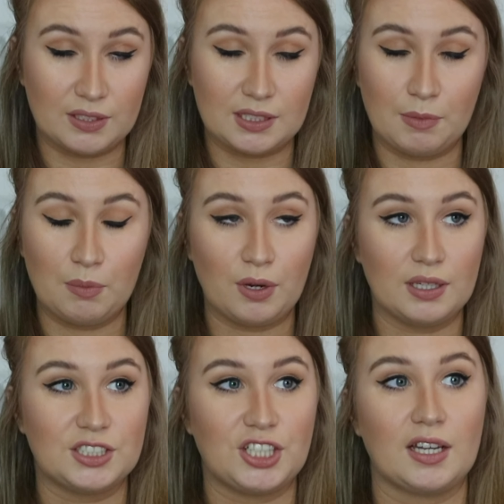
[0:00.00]
because I remember I
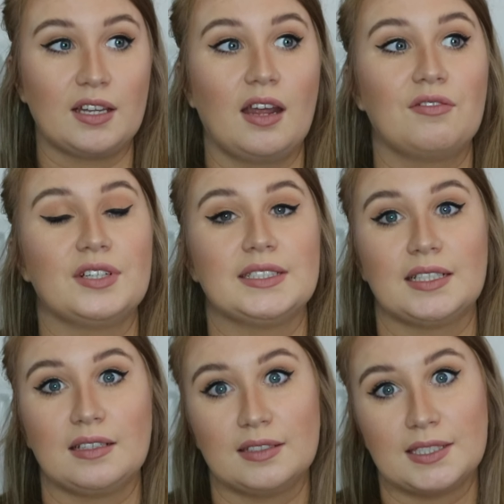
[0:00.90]
was checking every
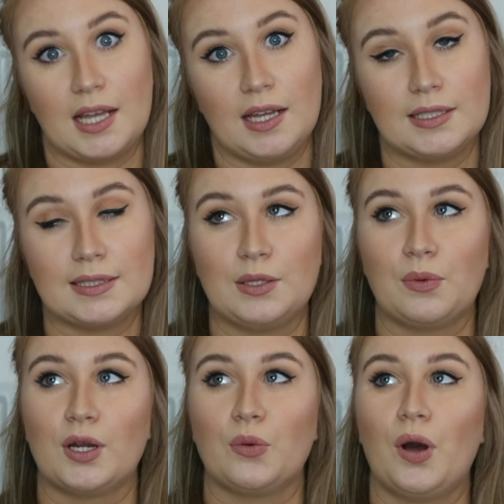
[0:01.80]
single day to see
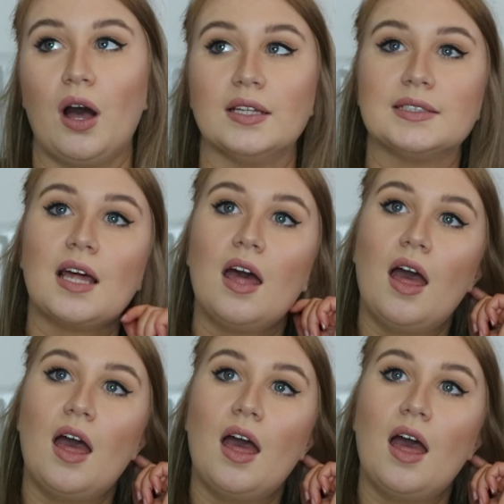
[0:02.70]
where it was.